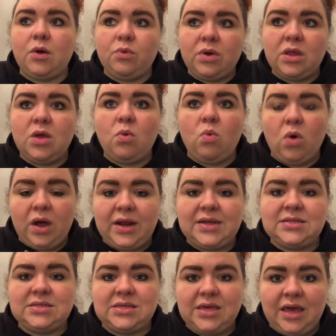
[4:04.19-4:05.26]
and I really
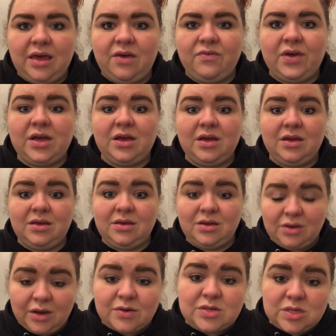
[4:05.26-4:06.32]
wanted to give
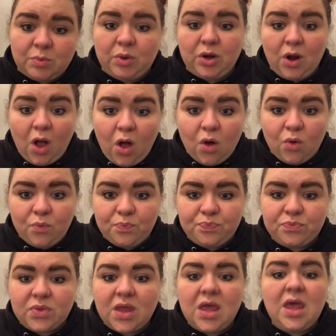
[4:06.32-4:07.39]
someone a
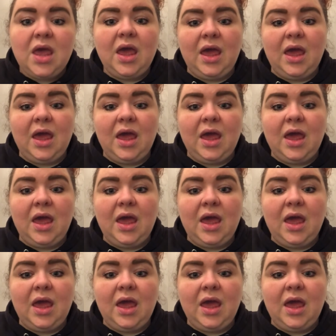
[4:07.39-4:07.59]
home.